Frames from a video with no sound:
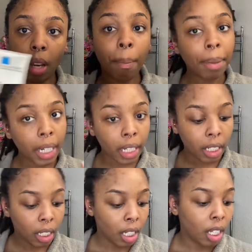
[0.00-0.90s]

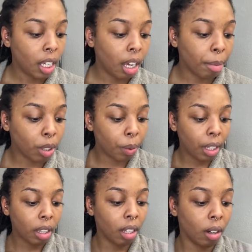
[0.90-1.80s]
But in
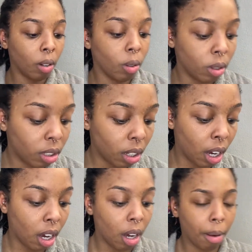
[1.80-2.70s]
between those,
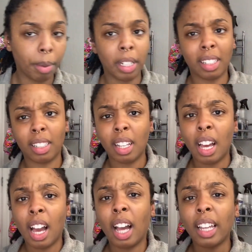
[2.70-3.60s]
because
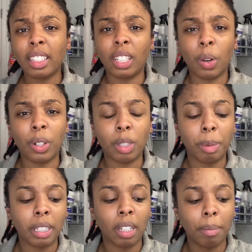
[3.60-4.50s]
I like toners,
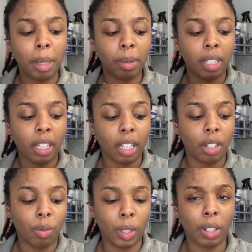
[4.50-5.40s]
but some people say like
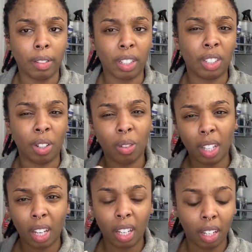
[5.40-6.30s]
you really don't have to do
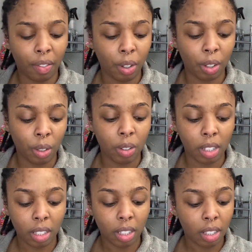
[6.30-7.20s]
that if you're
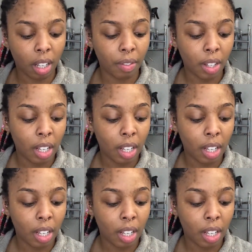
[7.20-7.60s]
using this stuff.